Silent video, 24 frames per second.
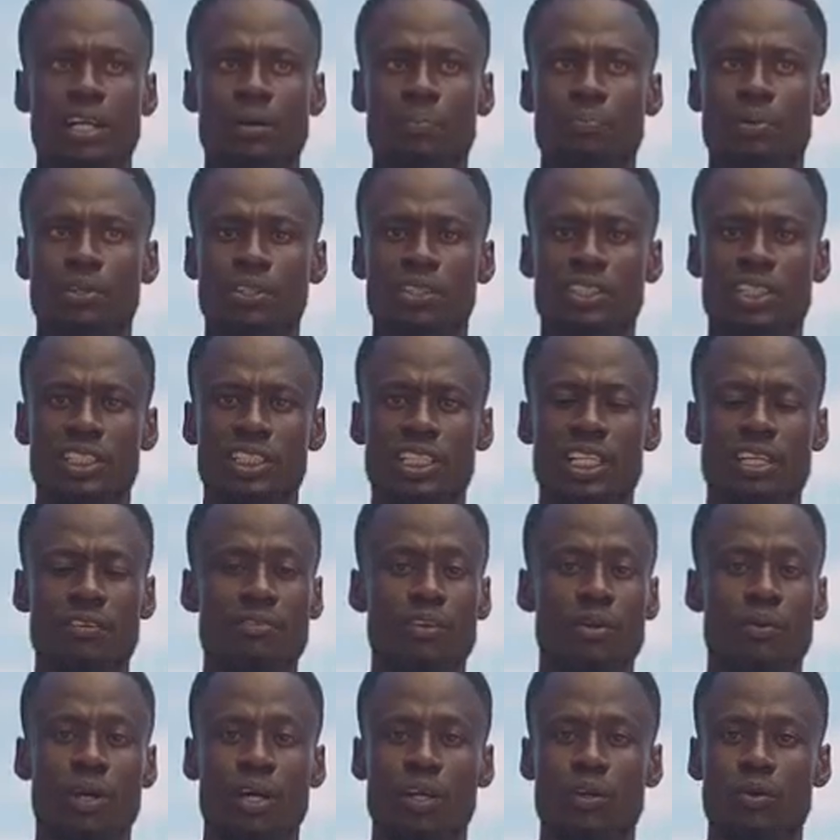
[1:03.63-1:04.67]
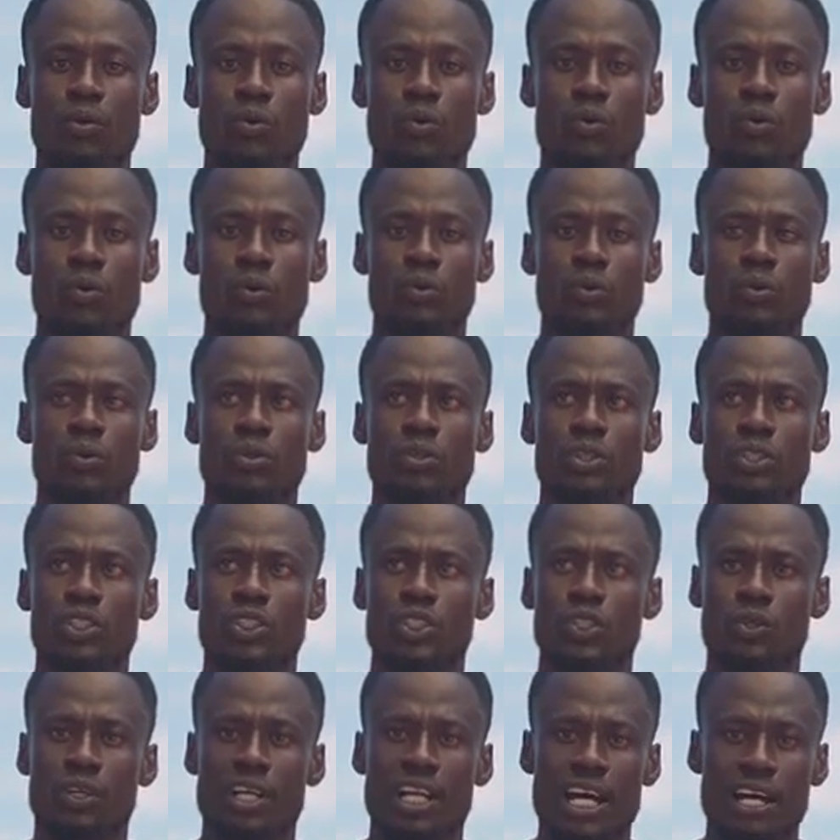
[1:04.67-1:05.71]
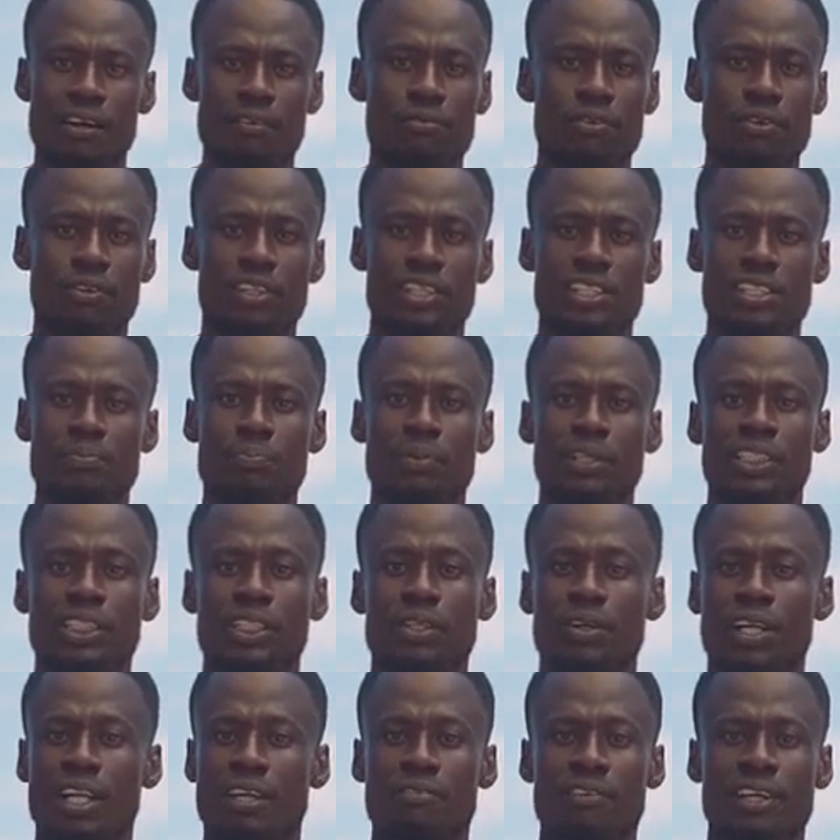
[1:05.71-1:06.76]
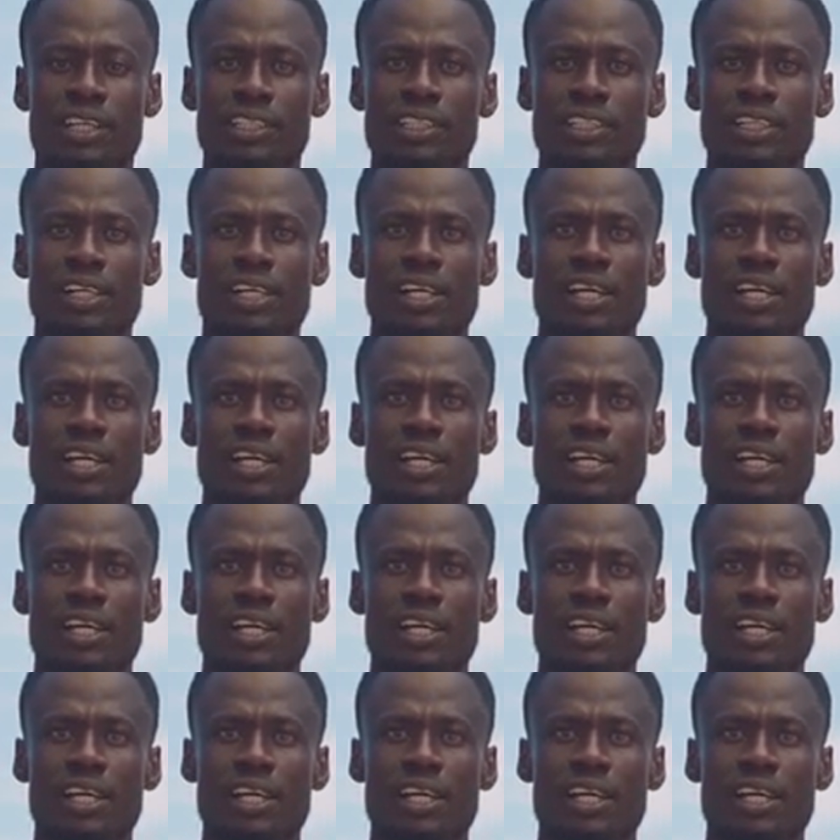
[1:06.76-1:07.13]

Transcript: appreciate everyone who showed up for this particular event.